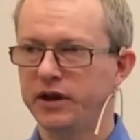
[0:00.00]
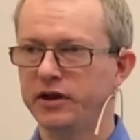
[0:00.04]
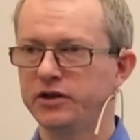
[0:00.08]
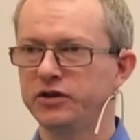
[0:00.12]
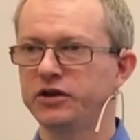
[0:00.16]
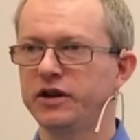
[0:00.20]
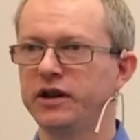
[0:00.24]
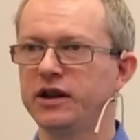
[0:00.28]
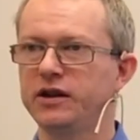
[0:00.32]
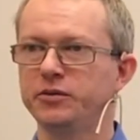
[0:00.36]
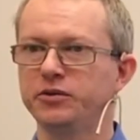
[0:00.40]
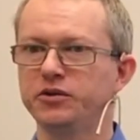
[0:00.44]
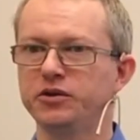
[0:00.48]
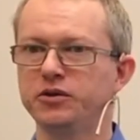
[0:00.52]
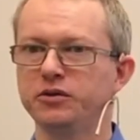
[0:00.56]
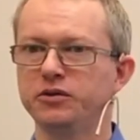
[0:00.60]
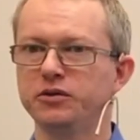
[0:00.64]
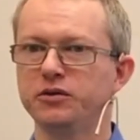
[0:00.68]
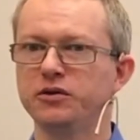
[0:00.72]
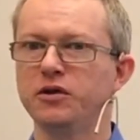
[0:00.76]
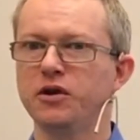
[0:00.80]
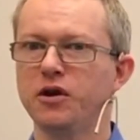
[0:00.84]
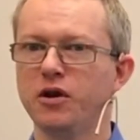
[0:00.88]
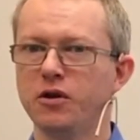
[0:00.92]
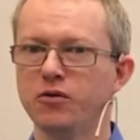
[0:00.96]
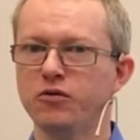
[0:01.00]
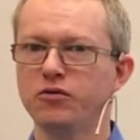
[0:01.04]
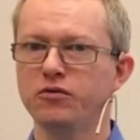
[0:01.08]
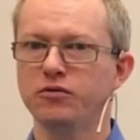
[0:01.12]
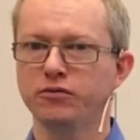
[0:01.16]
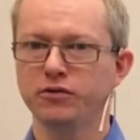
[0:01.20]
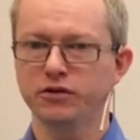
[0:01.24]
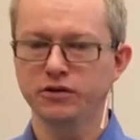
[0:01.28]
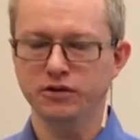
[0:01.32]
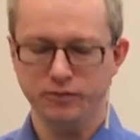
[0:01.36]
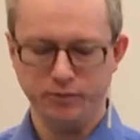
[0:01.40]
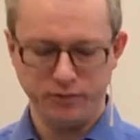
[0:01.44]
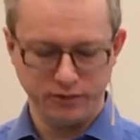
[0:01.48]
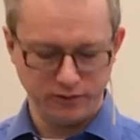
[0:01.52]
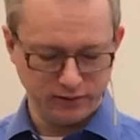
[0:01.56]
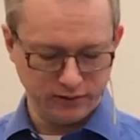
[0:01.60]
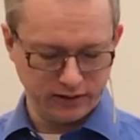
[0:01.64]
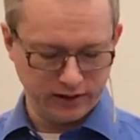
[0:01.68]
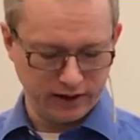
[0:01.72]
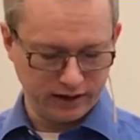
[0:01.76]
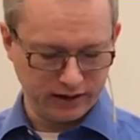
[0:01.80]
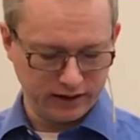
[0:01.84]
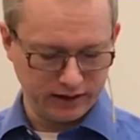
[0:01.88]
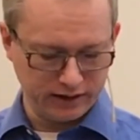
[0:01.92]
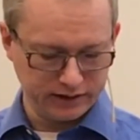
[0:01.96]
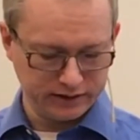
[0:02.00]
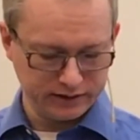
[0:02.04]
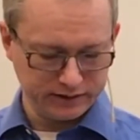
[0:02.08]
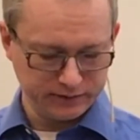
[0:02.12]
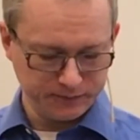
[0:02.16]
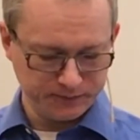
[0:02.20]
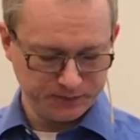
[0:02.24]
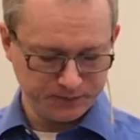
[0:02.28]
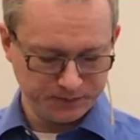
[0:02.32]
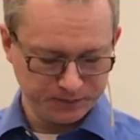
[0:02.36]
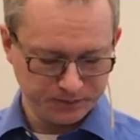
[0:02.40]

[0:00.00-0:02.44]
Bench helps you to know what the bottleneck is.